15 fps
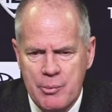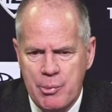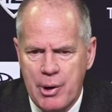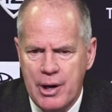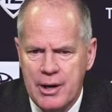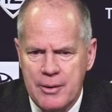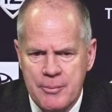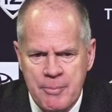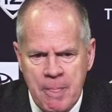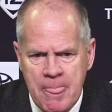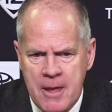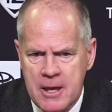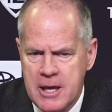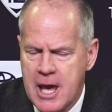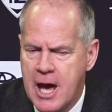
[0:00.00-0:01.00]
But,
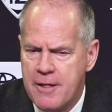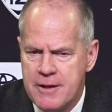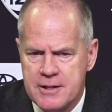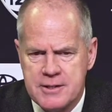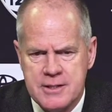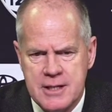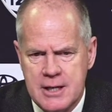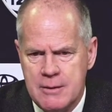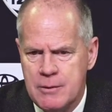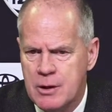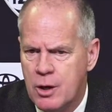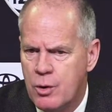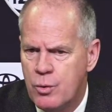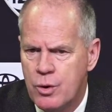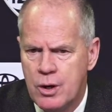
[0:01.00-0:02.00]
yeah, this team,
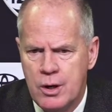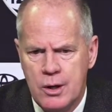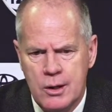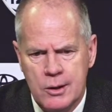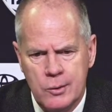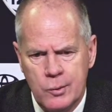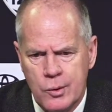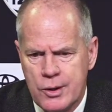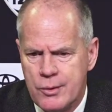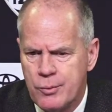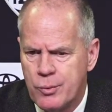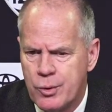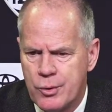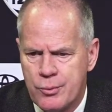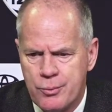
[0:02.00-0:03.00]
you know,
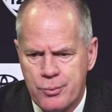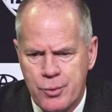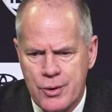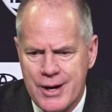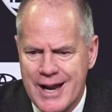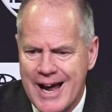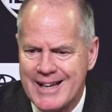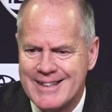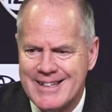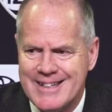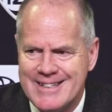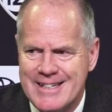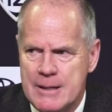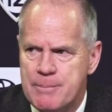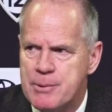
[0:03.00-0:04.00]
we're not
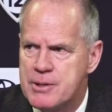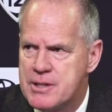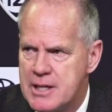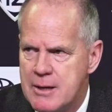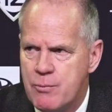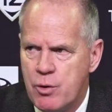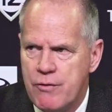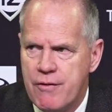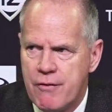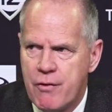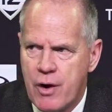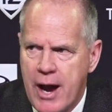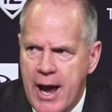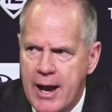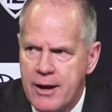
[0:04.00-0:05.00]
the deepest team we've
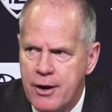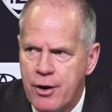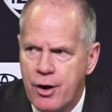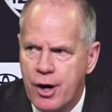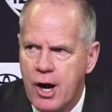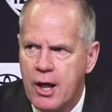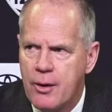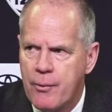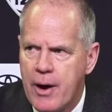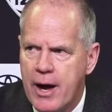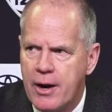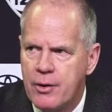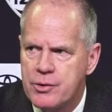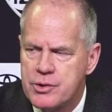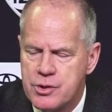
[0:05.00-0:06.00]
ever had here at
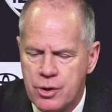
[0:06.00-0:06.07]
Colorado.